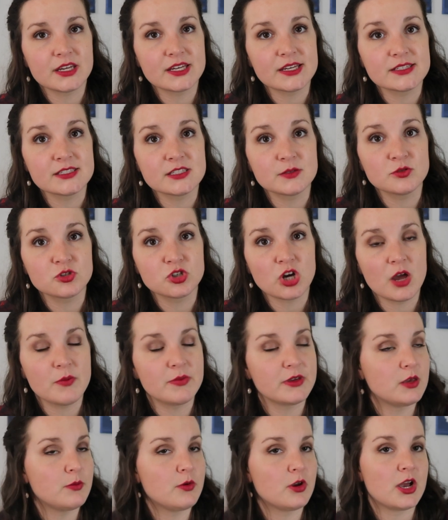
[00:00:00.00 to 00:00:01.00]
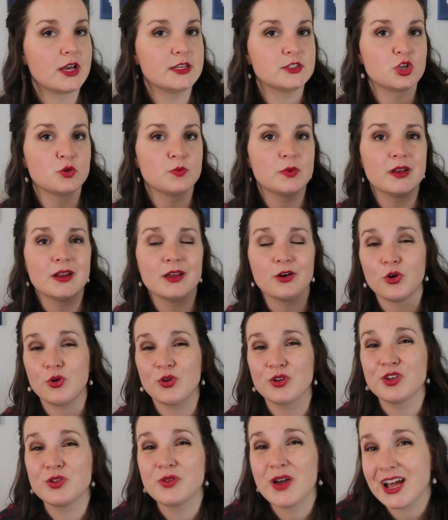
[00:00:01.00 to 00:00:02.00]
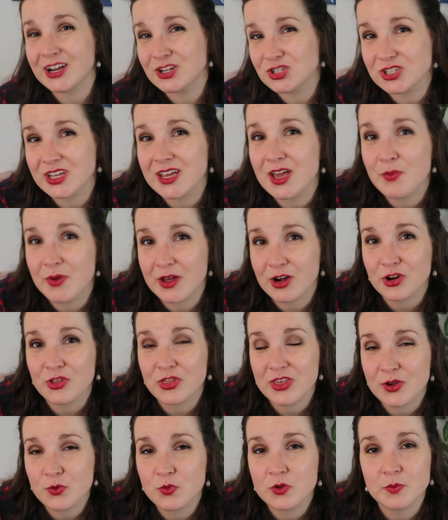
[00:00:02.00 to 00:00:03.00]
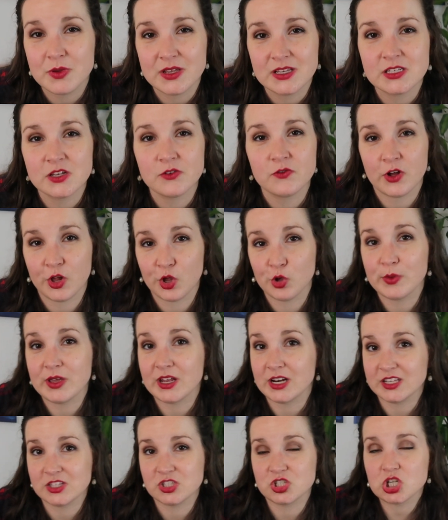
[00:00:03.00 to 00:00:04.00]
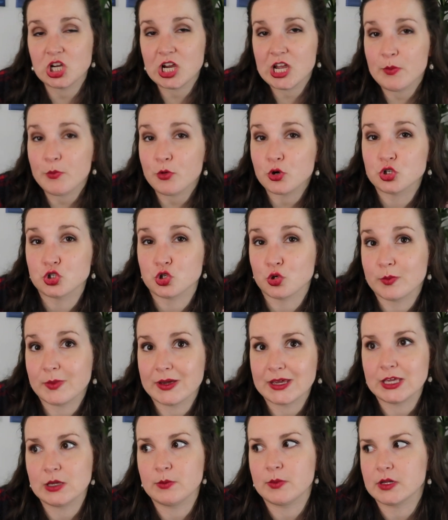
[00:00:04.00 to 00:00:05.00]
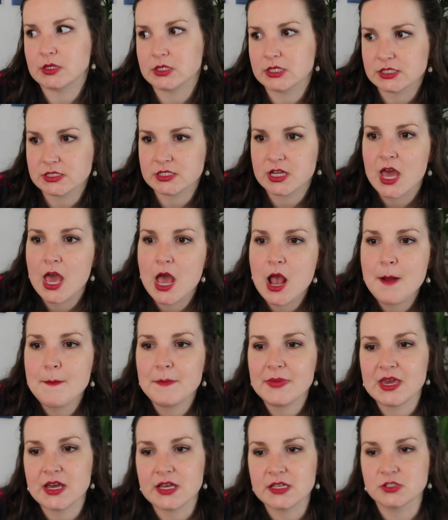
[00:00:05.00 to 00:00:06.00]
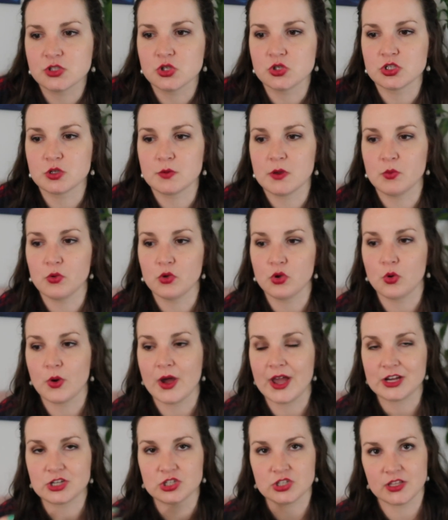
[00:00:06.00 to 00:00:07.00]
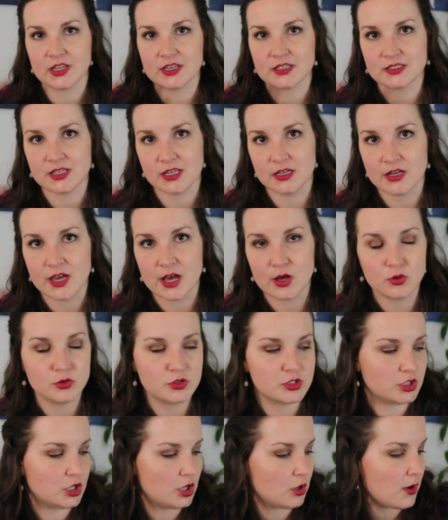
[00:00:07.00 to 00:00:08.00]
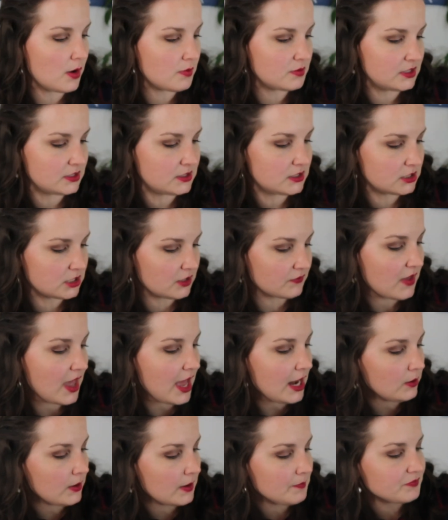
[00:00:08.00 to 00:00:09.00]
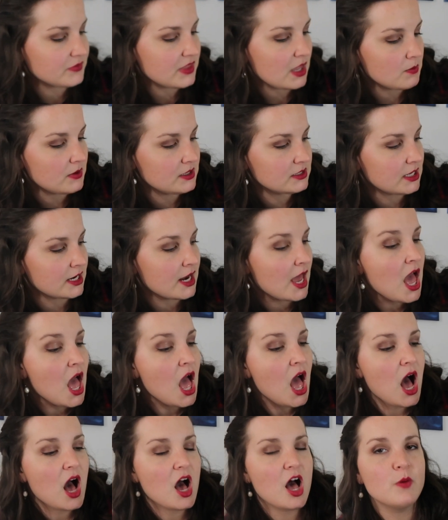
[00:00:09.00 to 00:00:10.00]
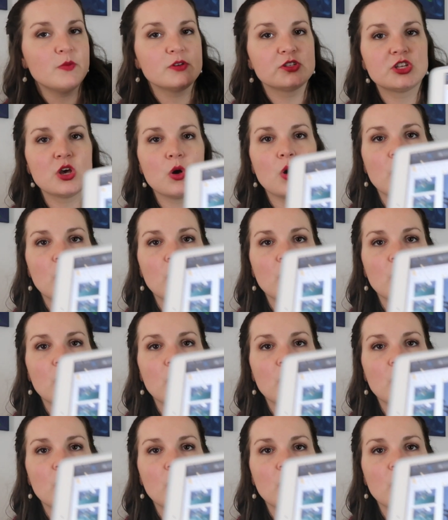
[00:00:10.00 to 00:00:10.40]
I guess subscribe and keep your eyes open. Oh, actually a better thing would be to follow me on Instagram or join my email list, because those are people who actually like send out, you know, updates and stuff. Anyway, that being said, so